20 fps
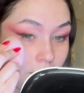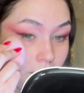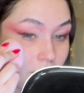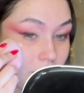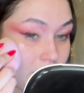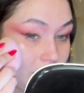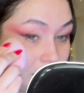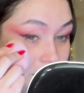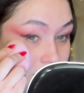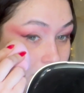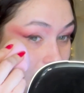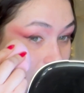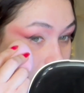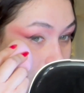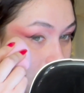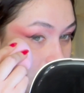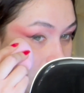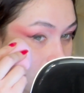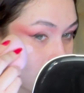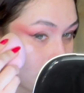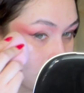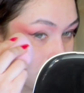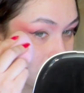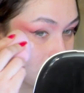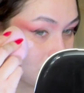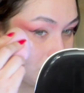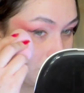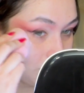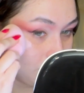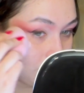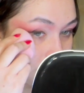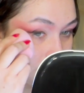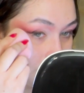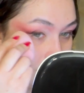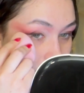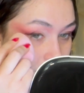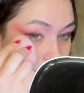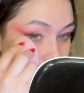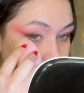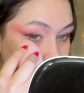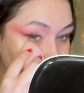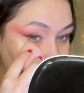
that's what happened the first year, right?